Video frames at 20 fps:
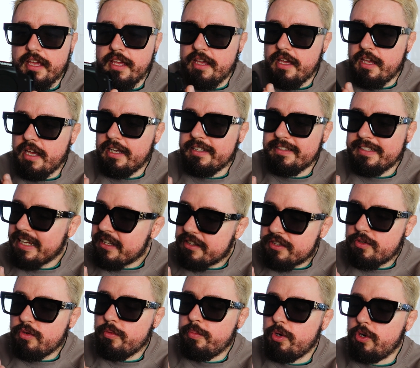
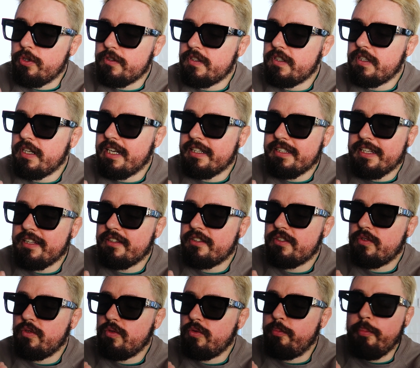Identical body,
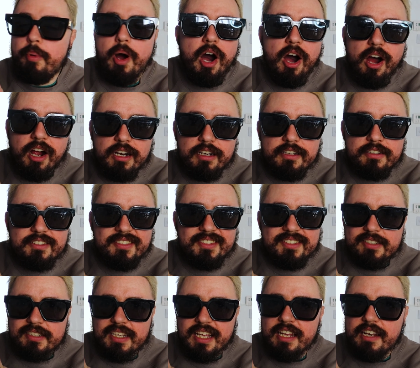identical
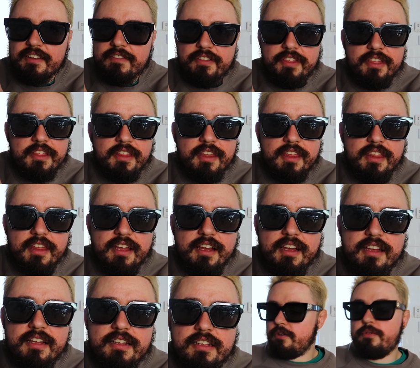parts and everything like that.